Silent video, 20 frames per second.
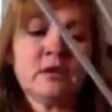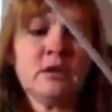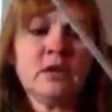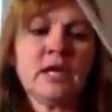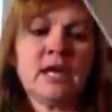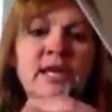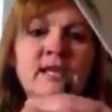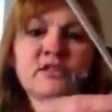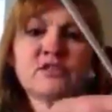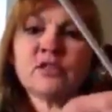
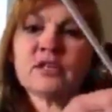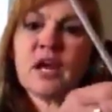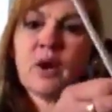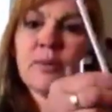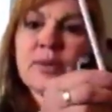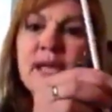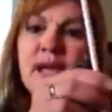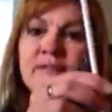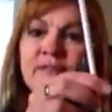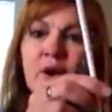Okay, so now
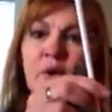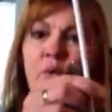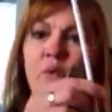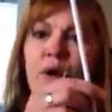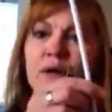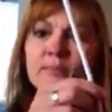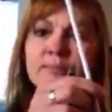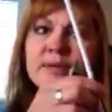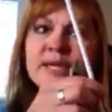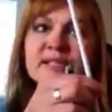we have our
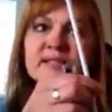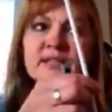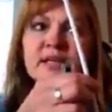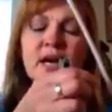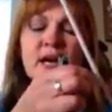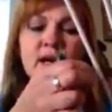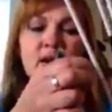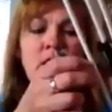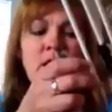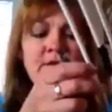one piece
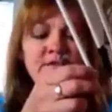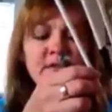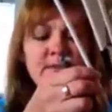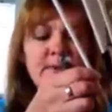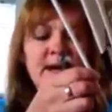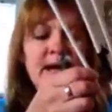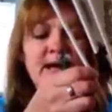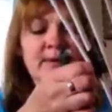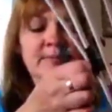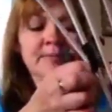cut off the
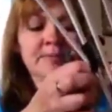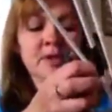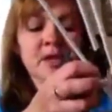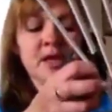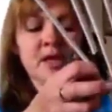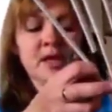bottom,